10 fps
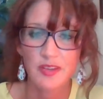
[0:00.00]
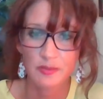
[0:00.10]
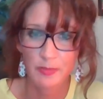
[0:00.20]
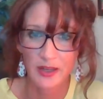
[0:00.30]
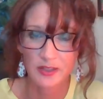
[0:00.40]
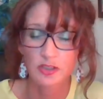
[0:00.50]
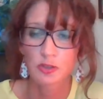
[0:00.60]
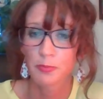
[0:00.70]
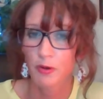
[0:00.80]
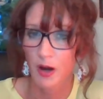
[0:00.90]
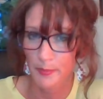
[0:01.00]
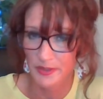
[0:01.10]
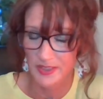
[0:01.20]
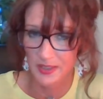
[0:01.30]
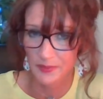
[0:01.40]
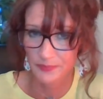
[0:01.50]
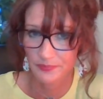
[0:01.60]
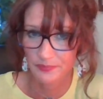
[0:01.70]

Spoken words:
respect to property.